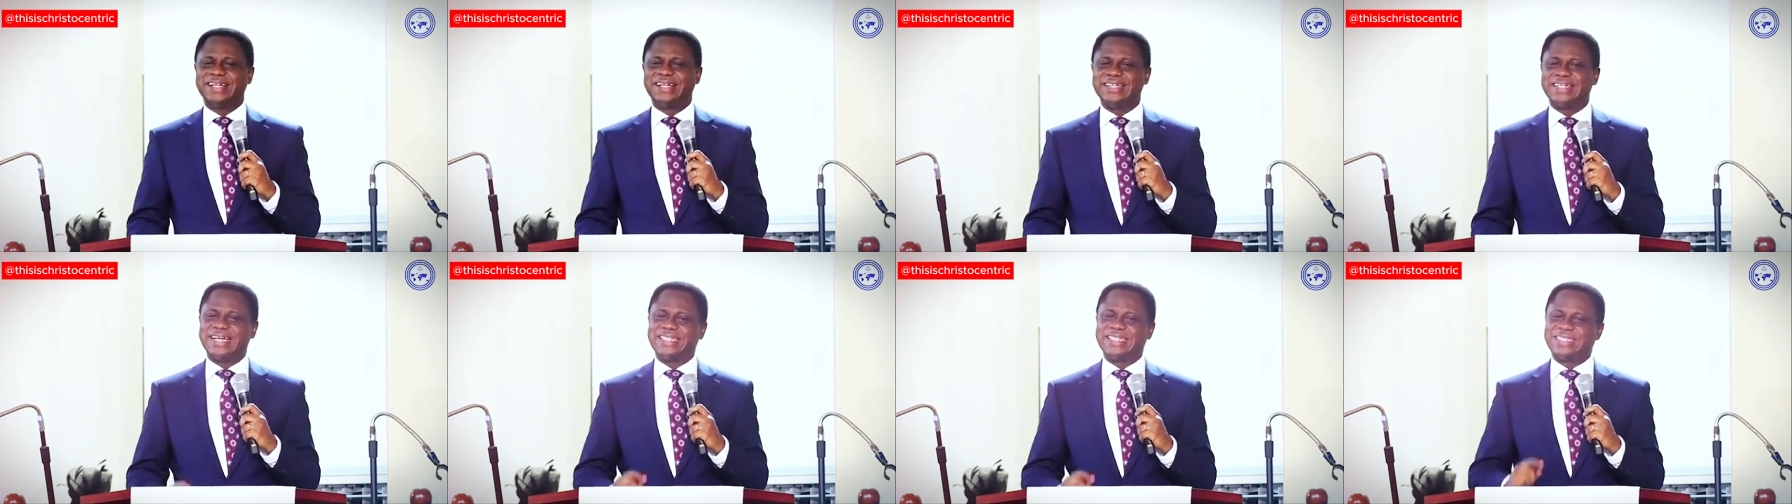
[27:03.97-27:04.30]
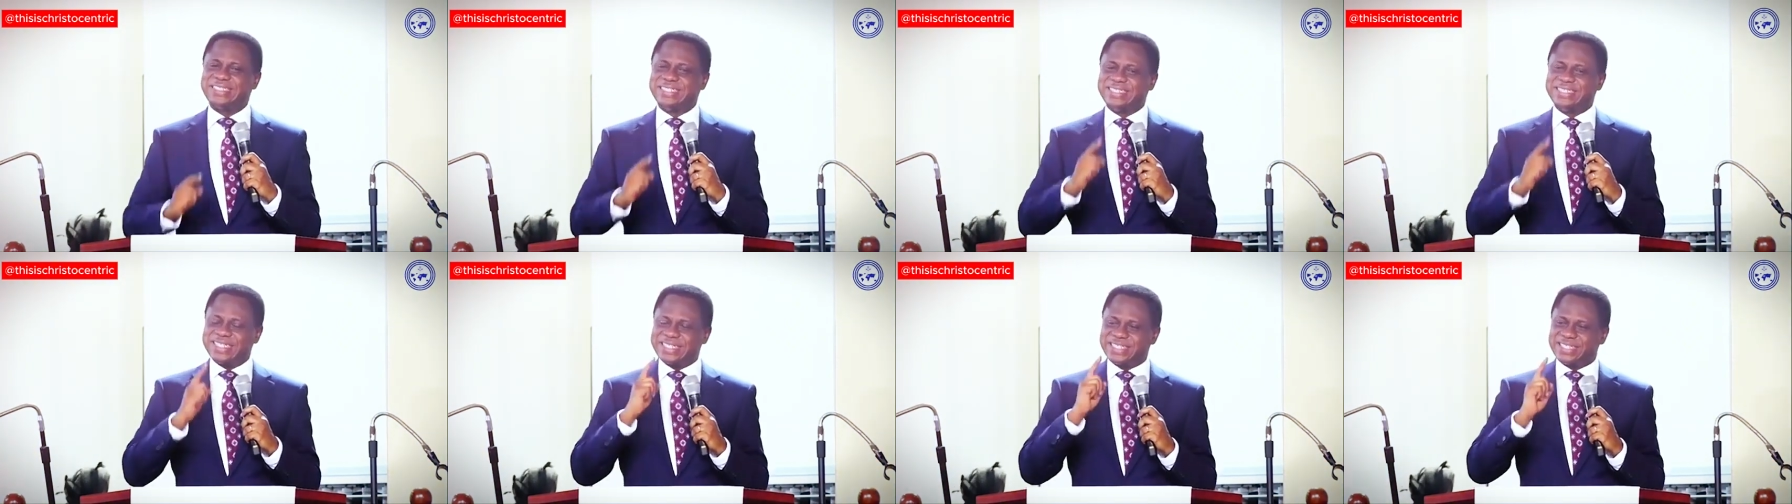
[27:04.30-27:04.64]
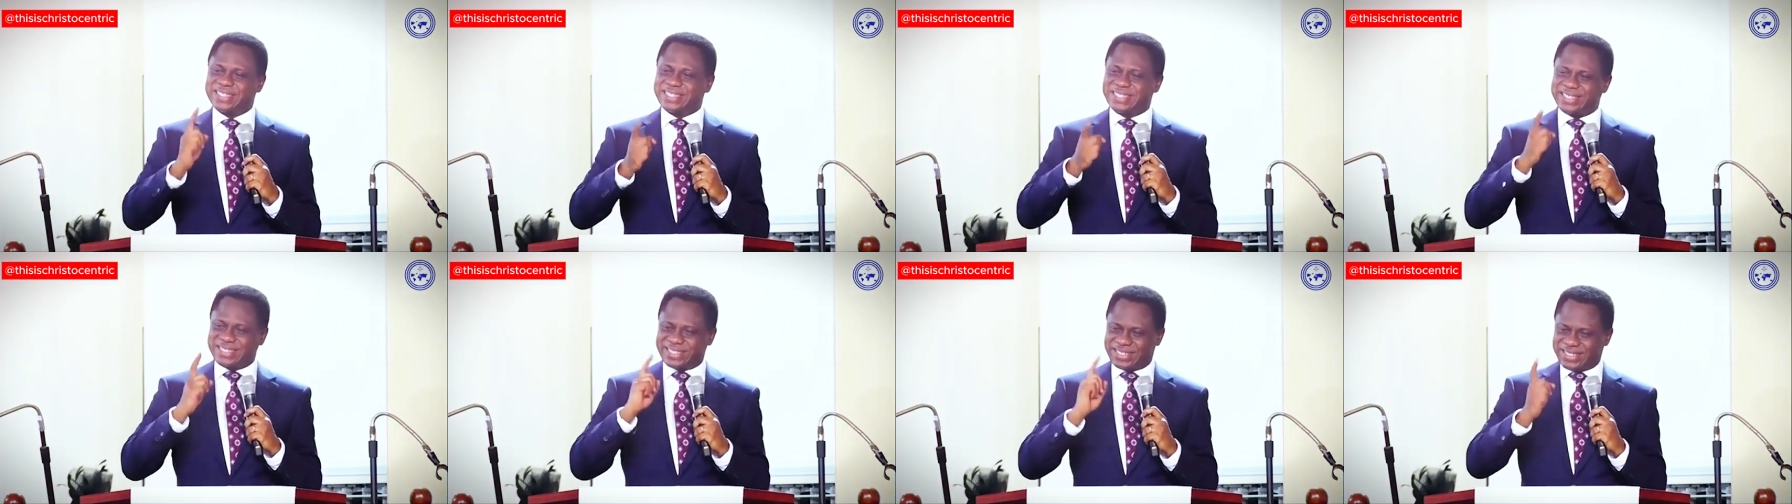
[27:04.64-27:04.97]
that
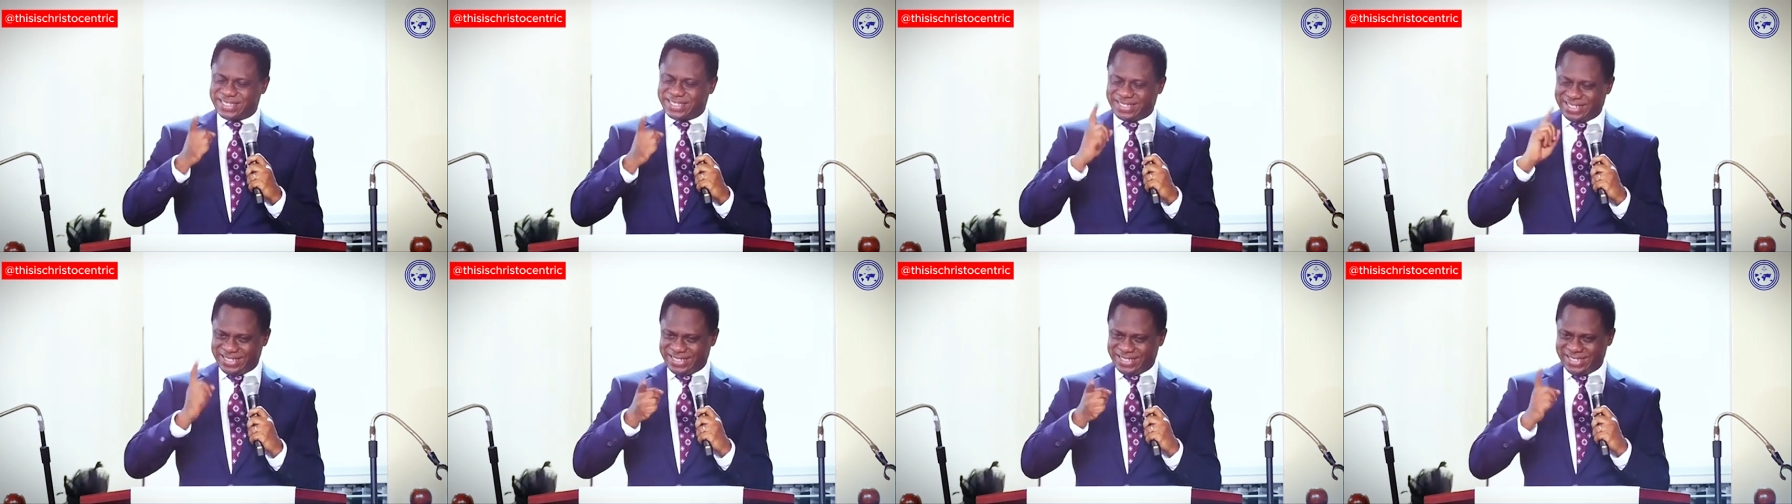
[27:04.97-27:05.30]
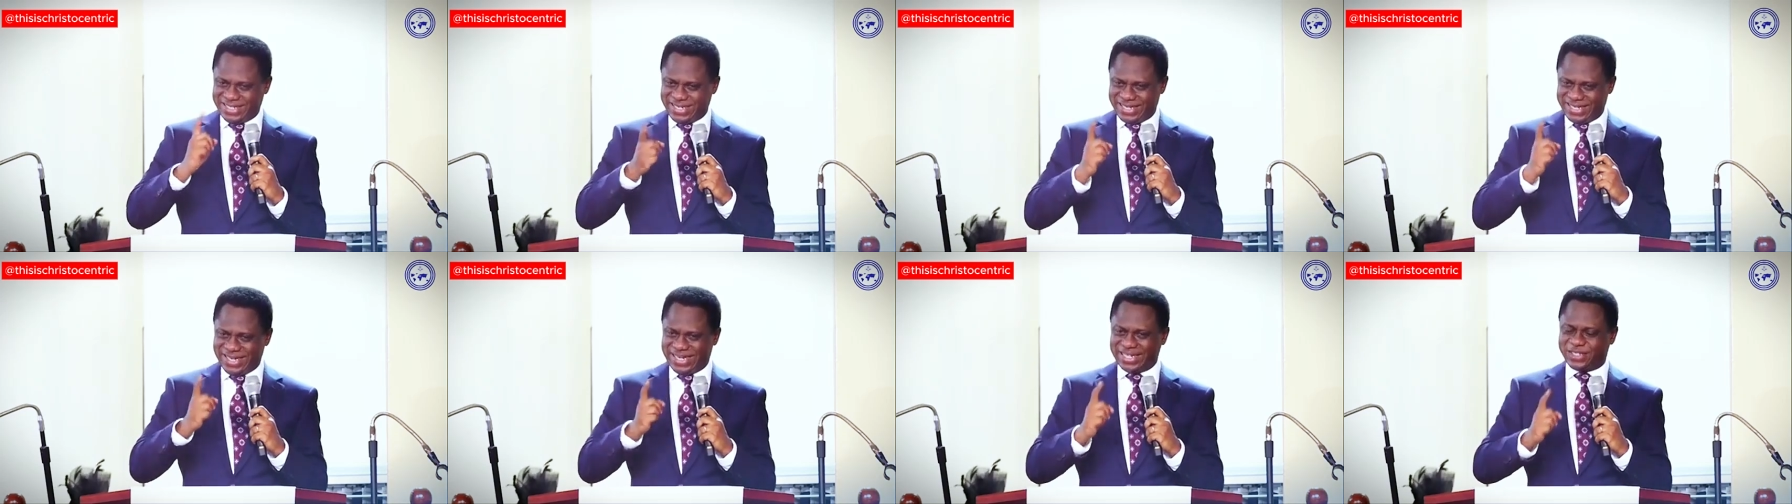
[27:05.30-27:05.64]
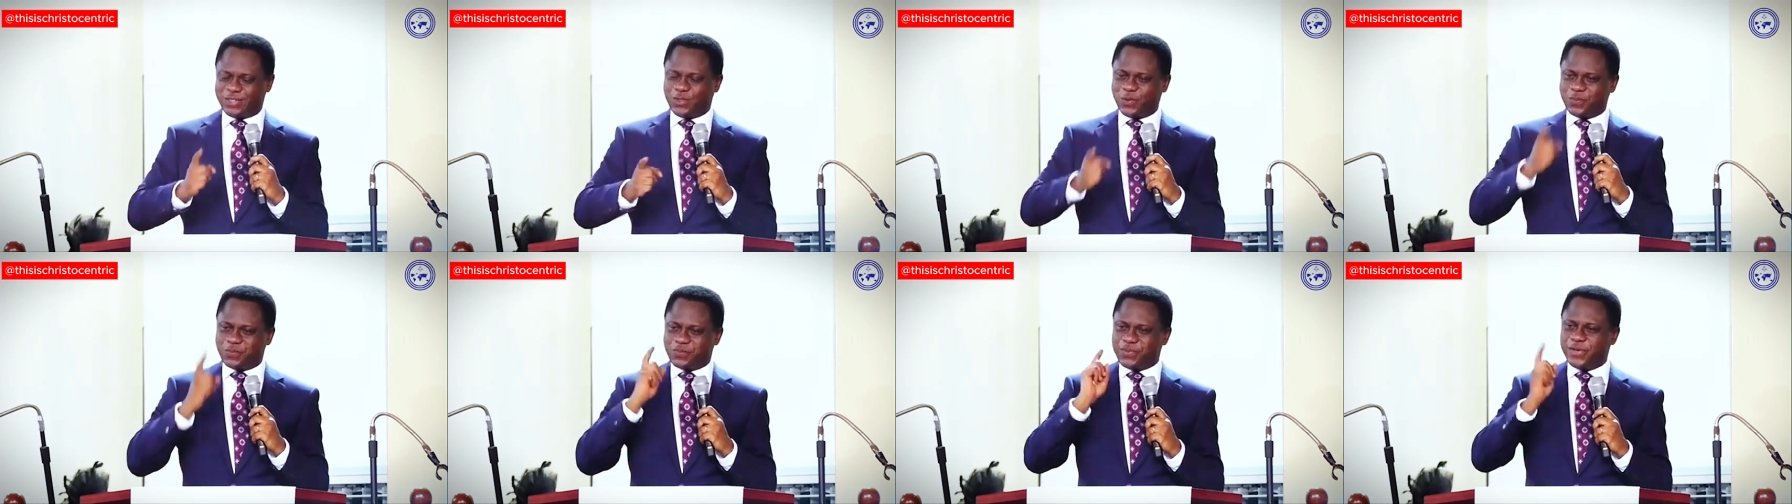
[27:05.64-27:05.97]
this is
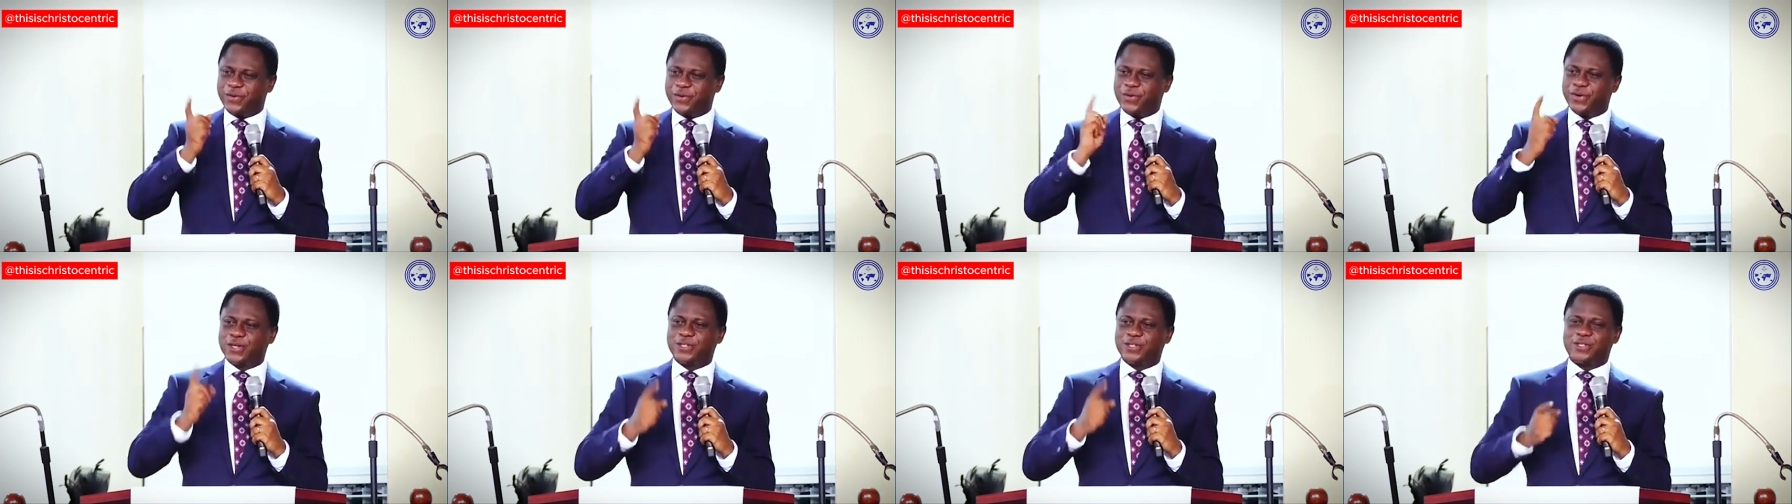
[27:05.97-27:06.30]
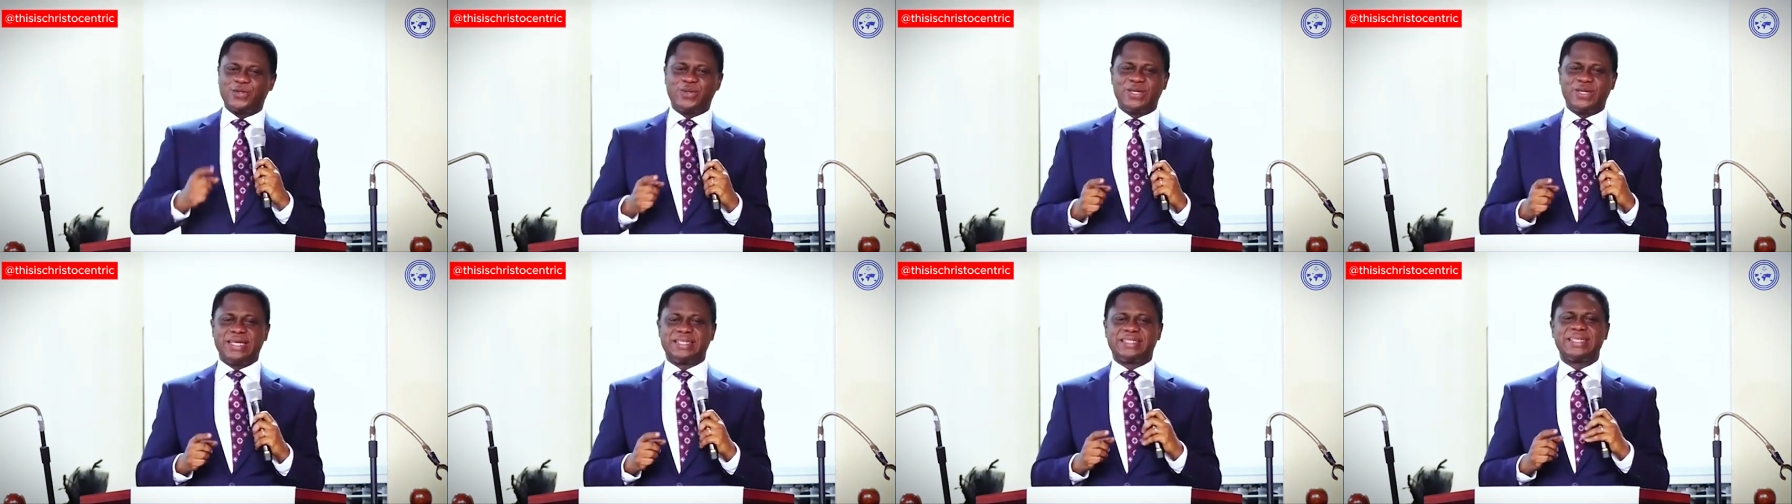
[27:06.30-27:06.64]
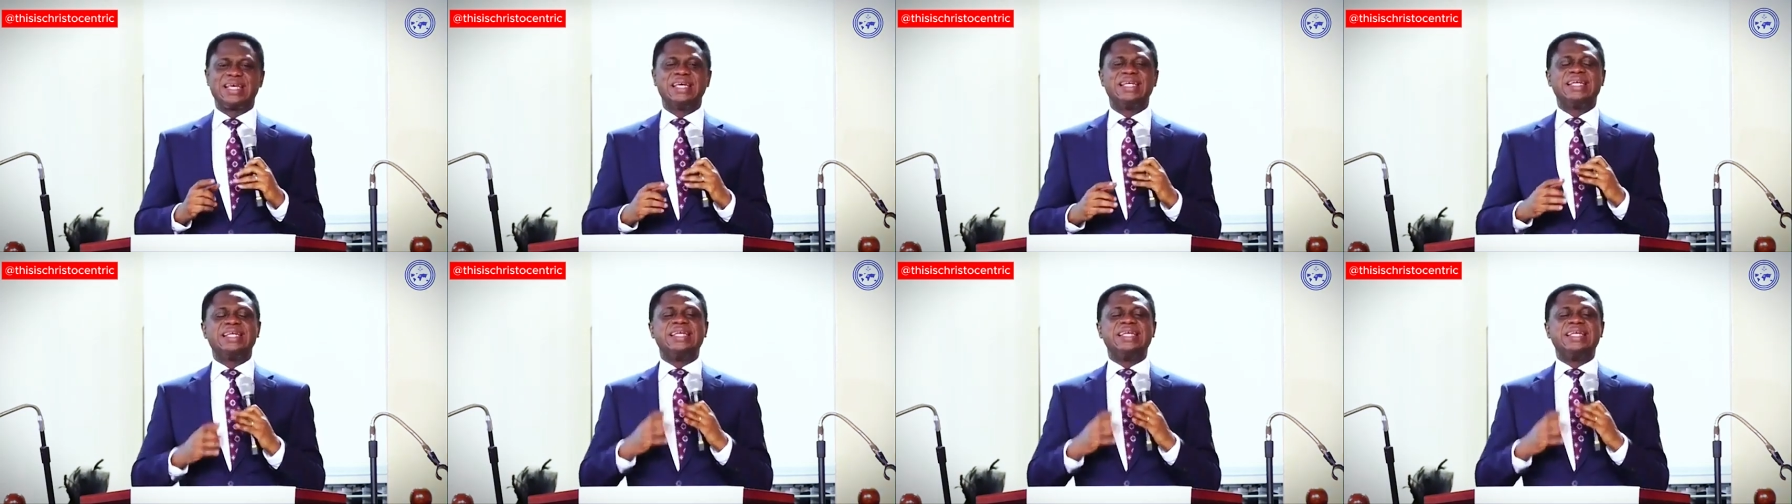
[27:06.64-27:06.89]
superior to it.